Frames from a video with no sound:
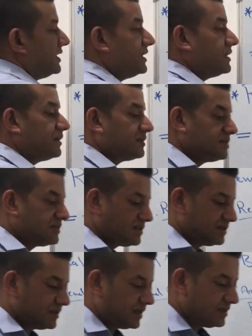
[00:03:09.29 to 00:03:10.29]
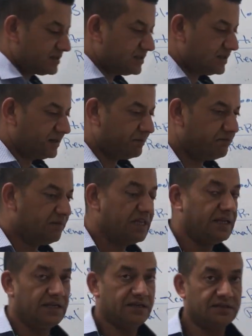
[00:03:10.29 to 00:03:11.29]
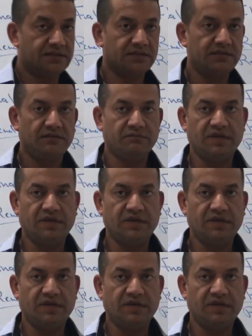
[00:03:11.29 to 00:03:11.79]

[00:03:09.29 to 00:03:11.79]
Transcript: Renal resistance means